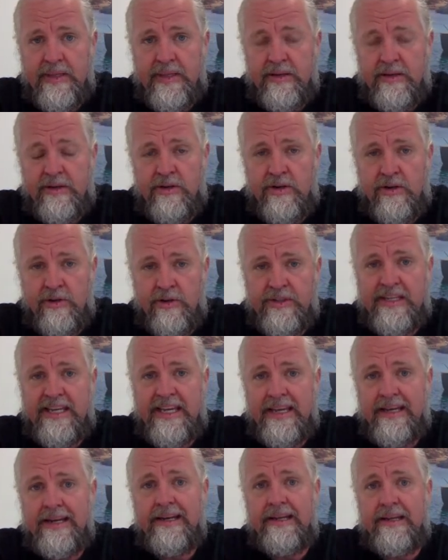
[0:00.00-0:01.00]
you're not
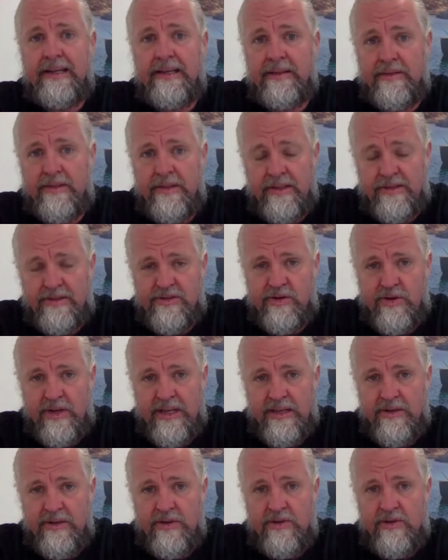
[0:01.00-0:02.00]
killing the
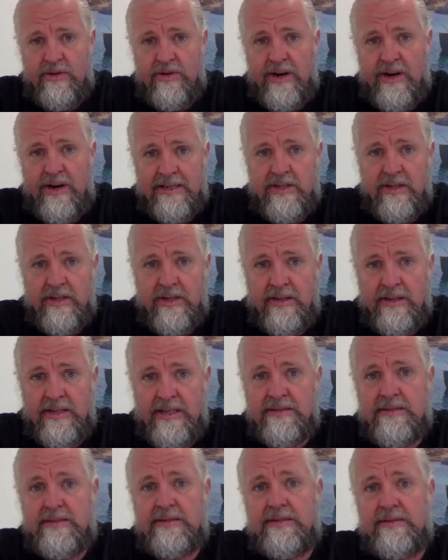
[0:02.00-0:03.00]
tree, you're actually
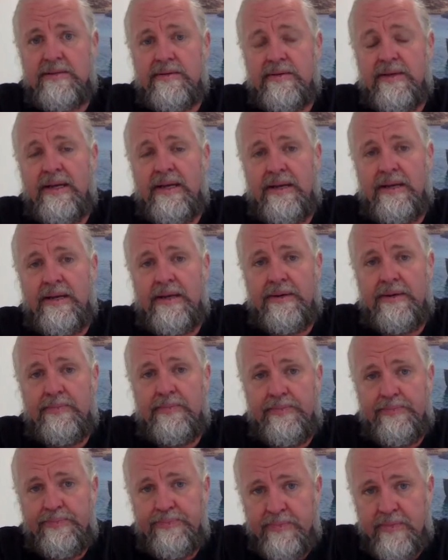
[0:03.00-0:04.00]
just
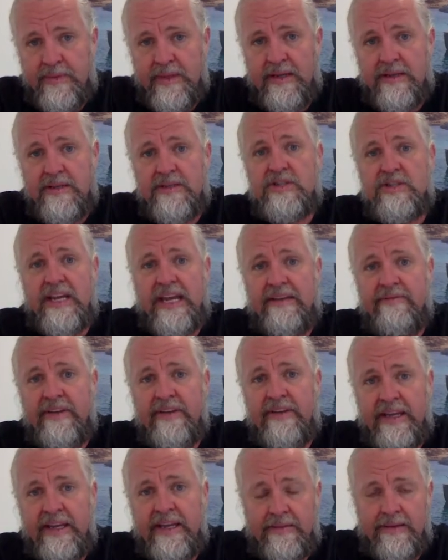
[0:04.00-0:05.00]

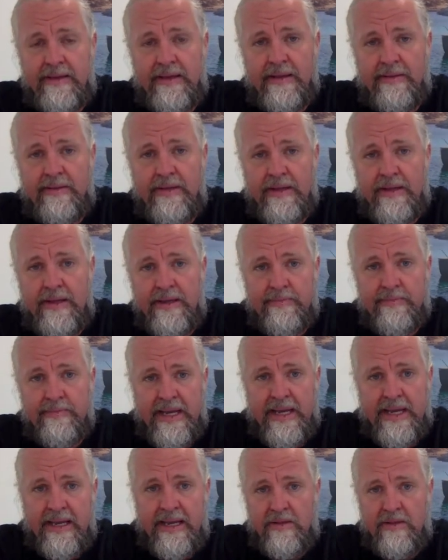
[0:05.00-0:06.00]
shaving it and
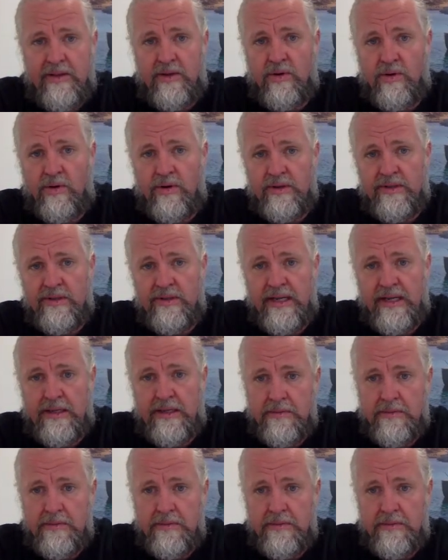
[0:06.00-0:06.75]
making the cork deck.